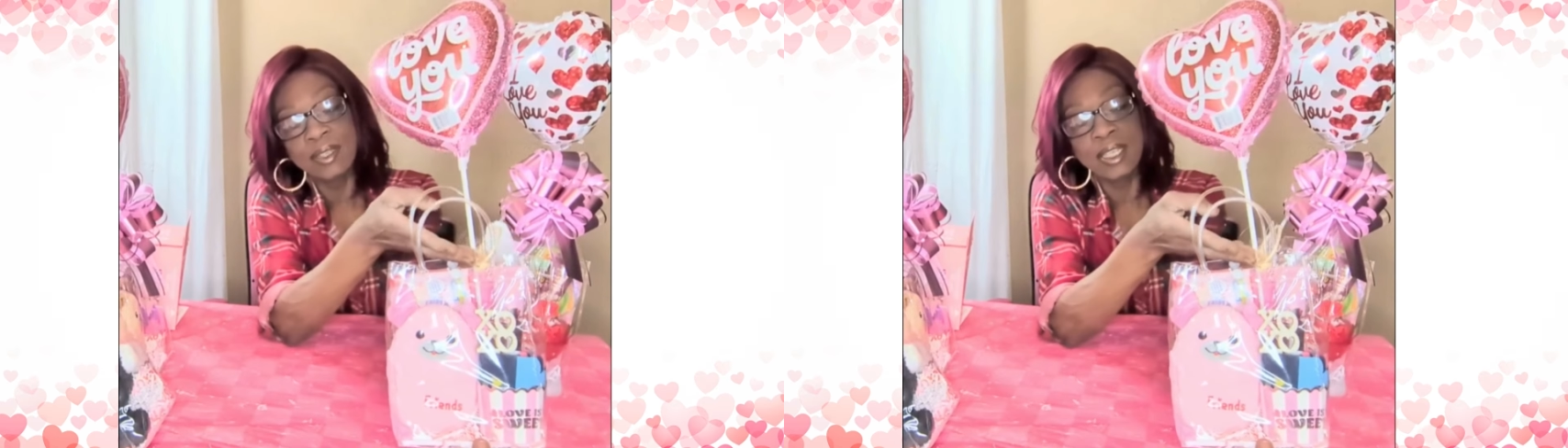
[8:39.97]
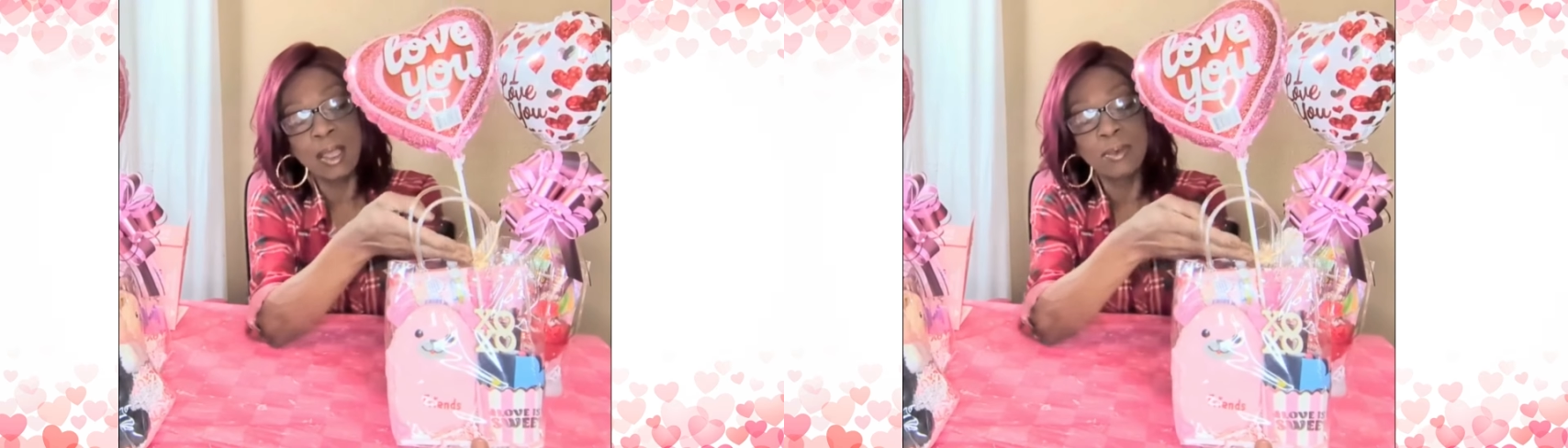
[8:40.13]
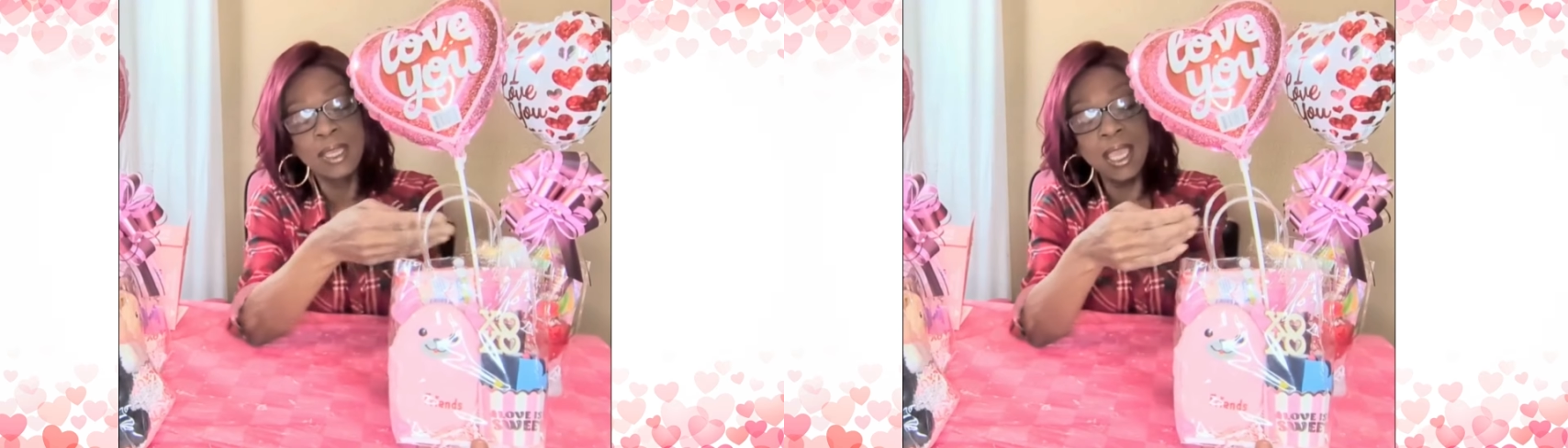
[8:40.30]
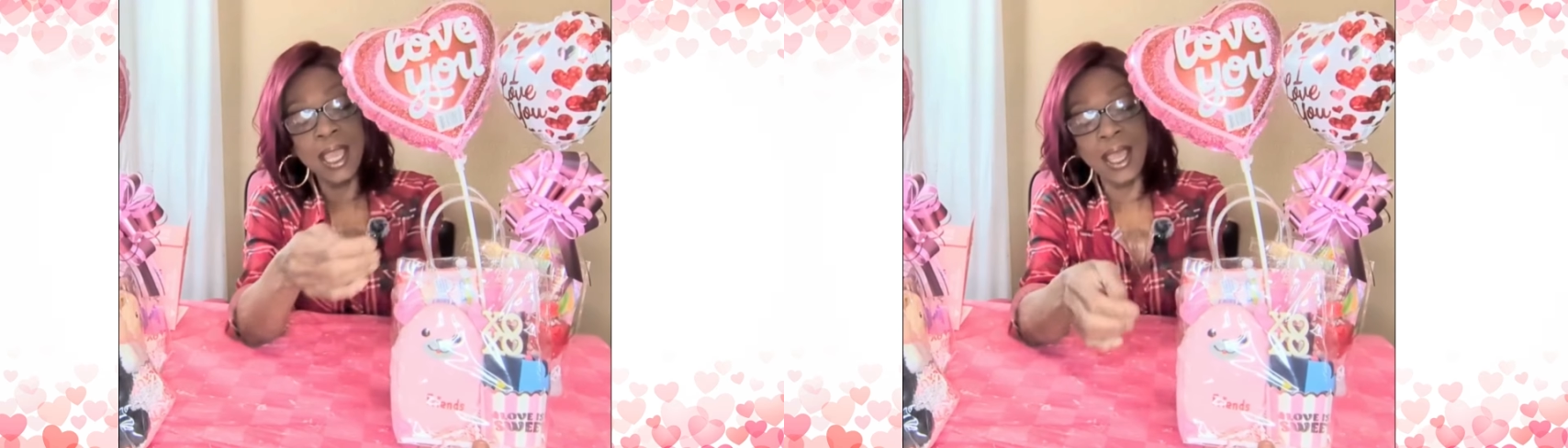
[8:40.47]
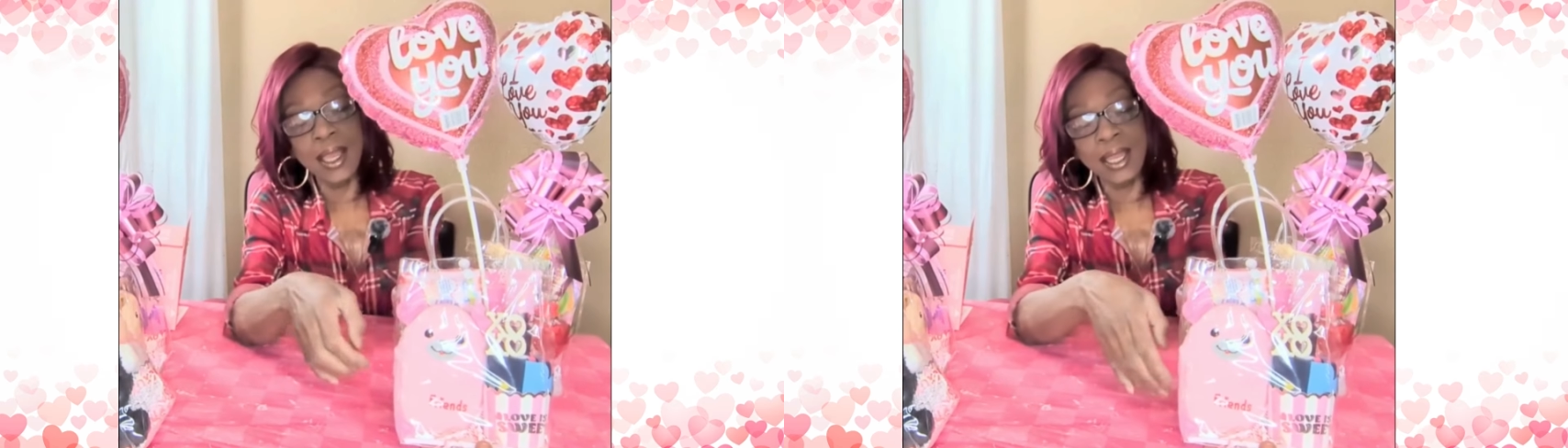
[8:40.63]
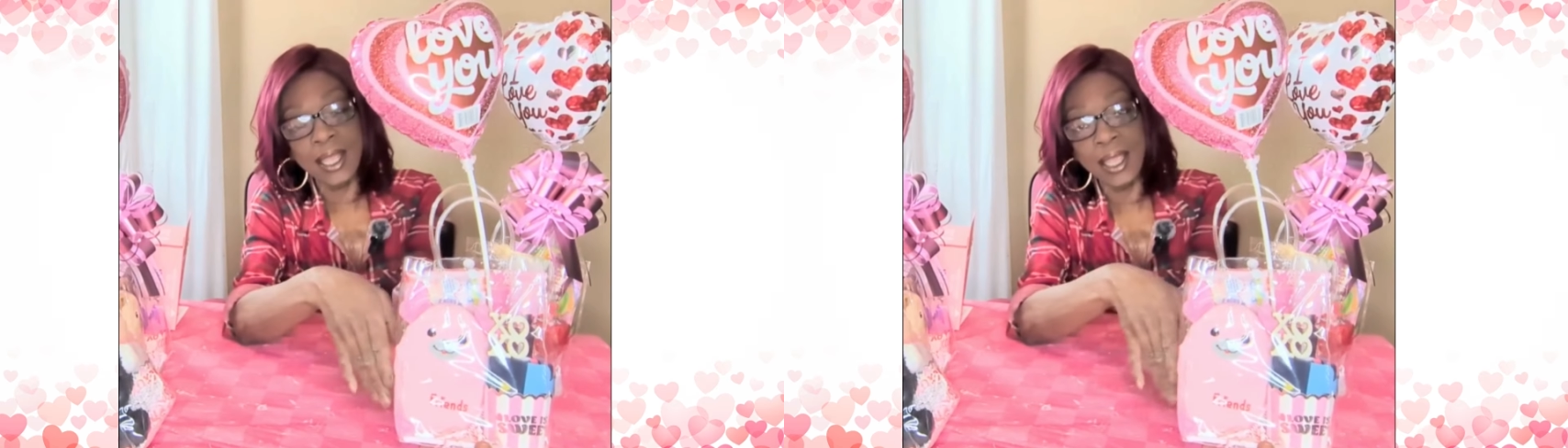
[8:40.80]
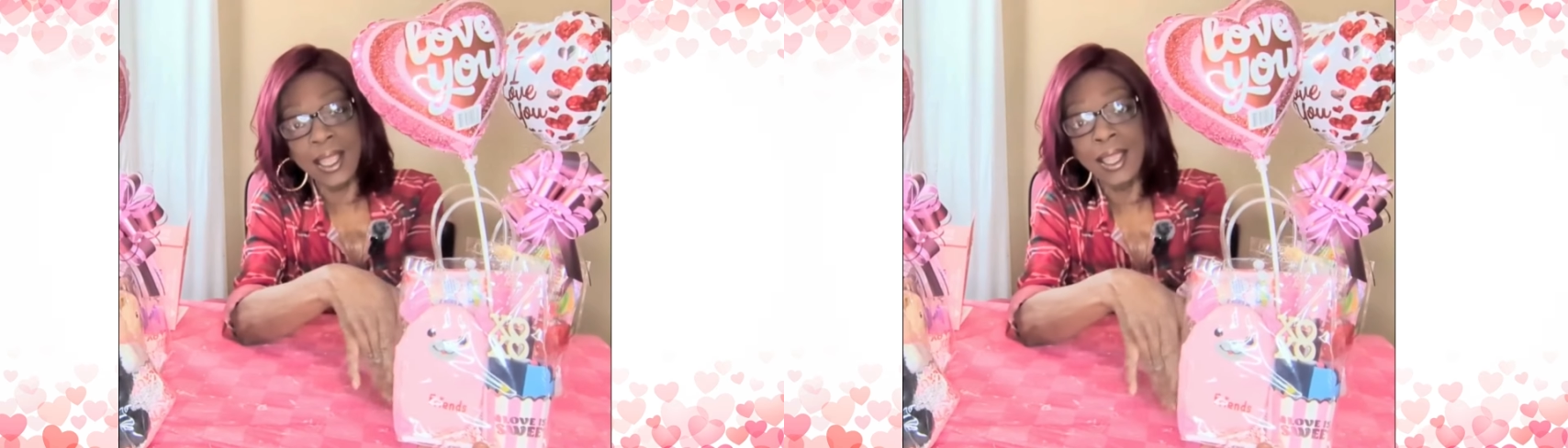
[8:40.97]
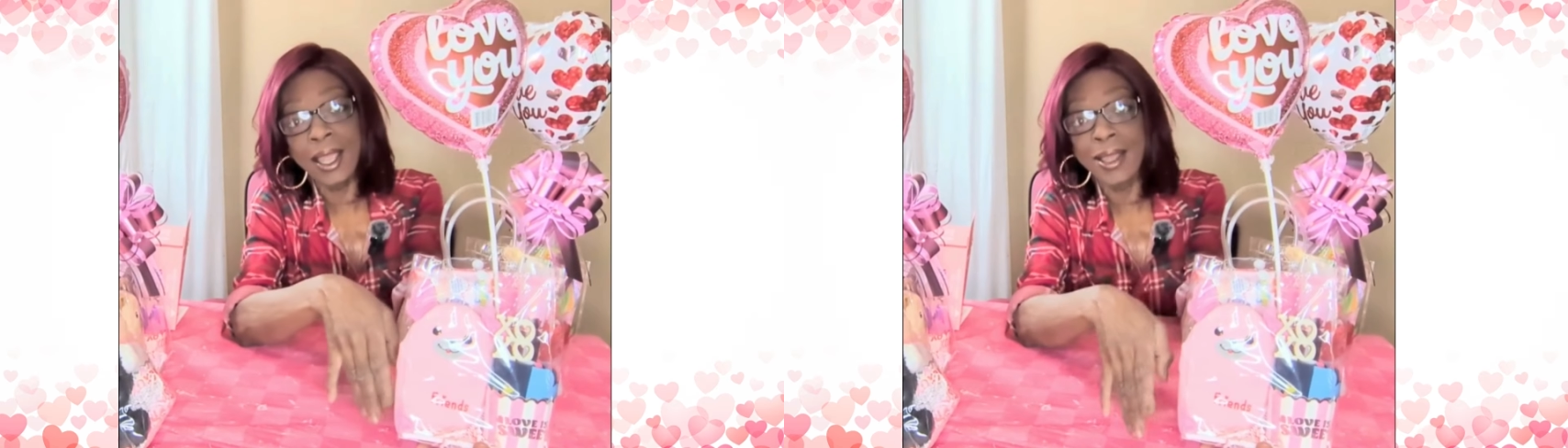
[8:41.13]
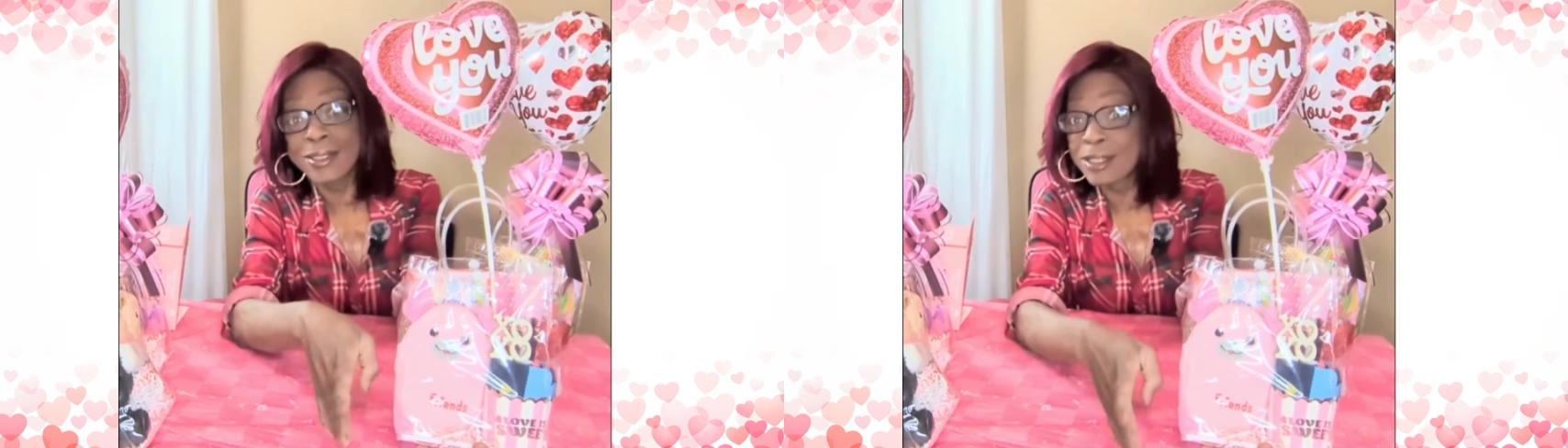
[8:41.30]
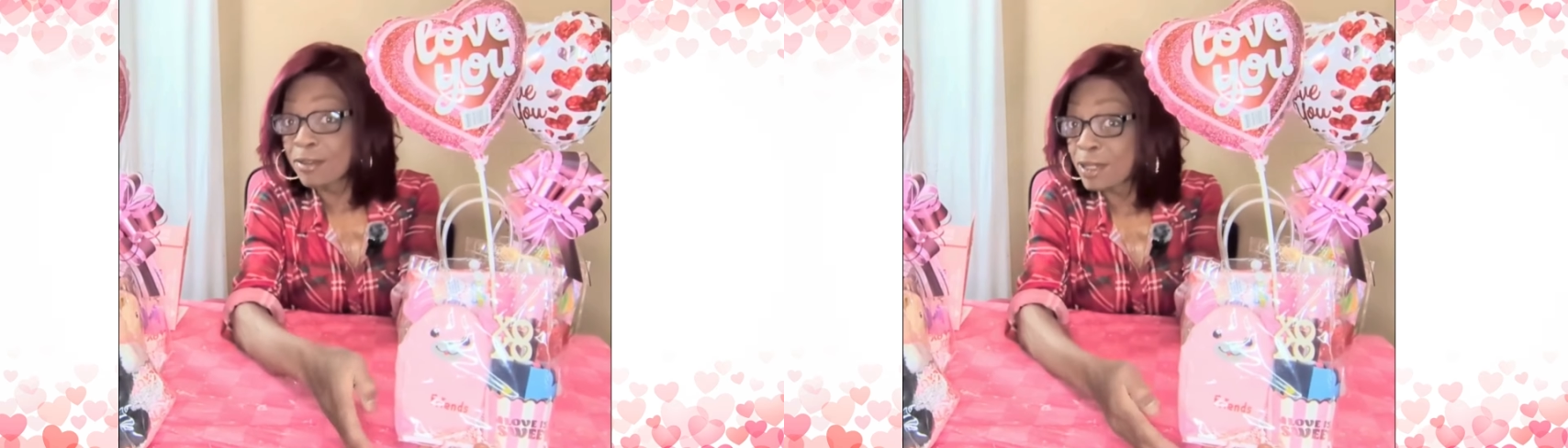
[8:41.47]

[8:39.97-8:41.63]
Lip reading: different type of candy,